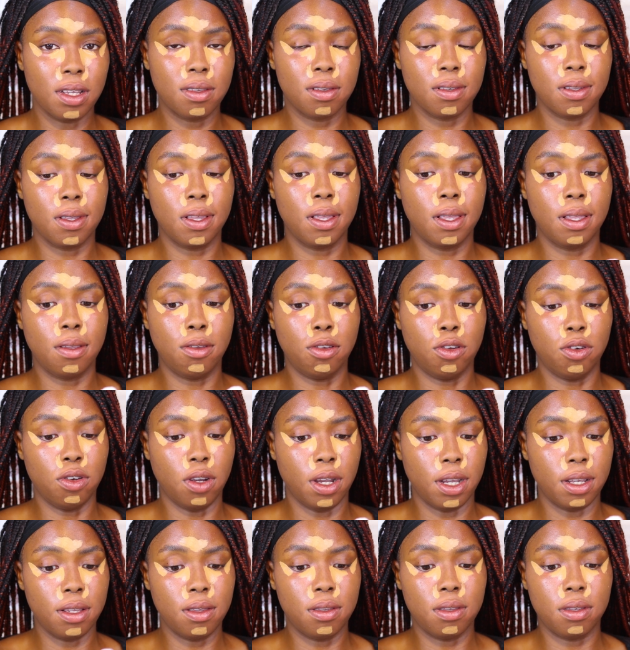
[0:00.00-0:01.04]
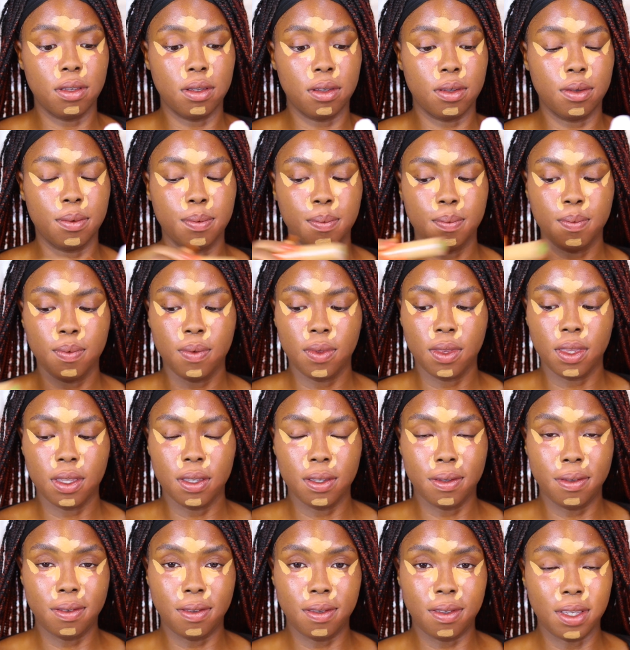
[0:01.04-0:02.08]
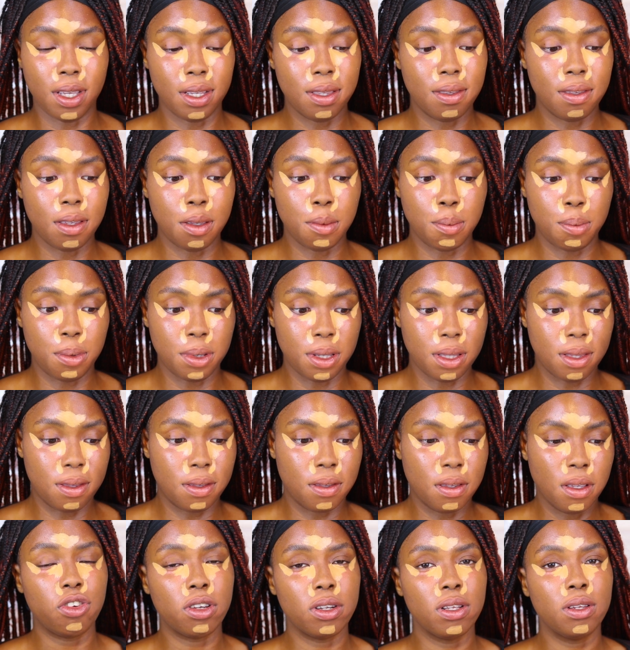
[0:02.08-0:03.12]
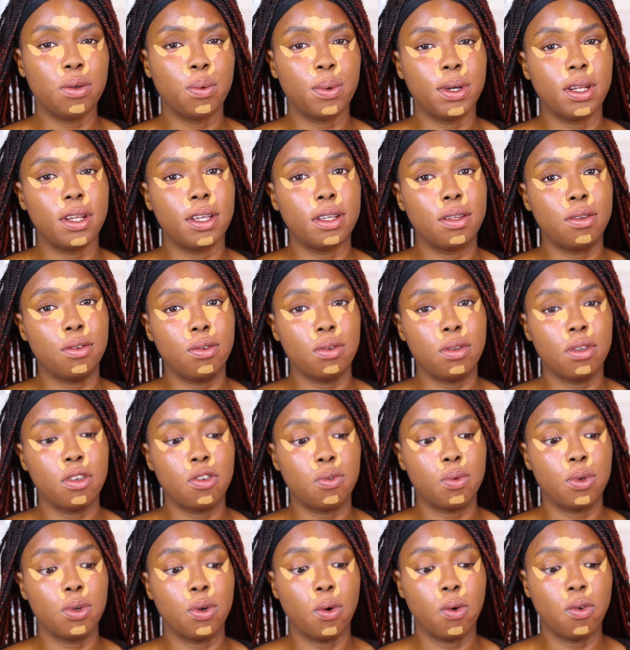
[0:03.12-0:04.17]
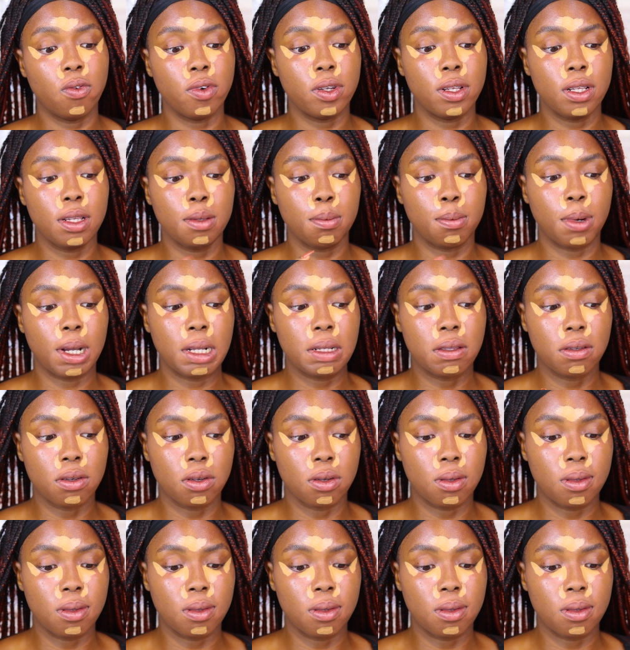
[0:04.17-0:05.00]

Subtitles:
that to try to set a bit. Usually when I do this with overly matte